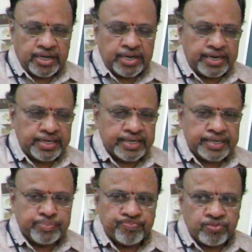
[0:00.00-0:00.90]
and
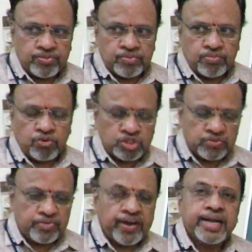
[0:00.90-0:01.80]
most
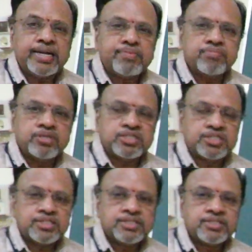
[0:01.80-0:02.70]
of the faculty
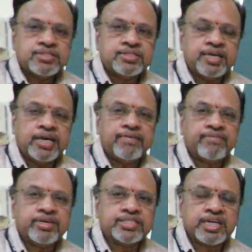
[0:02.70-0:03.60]
members, they
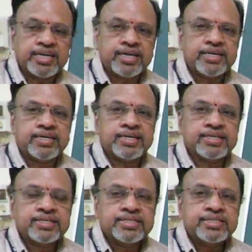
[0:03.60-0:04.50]
have started
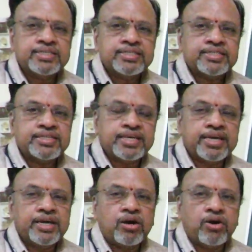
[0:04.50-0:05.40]

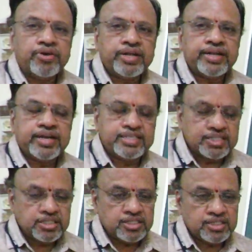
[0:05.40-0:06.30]
taking online
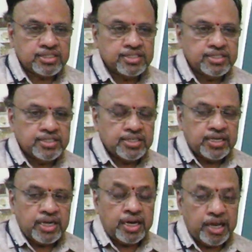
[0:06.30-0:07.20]
classes,
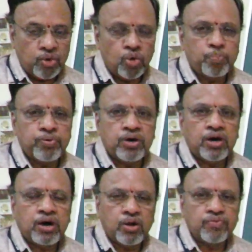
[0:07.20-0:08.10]
and I hope
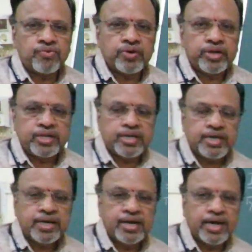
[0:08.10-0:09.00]
all of you
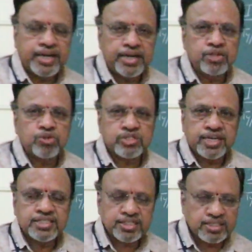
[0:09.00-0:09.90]
are attending those
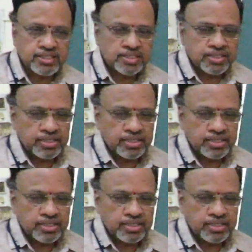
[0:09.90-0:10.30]
classes.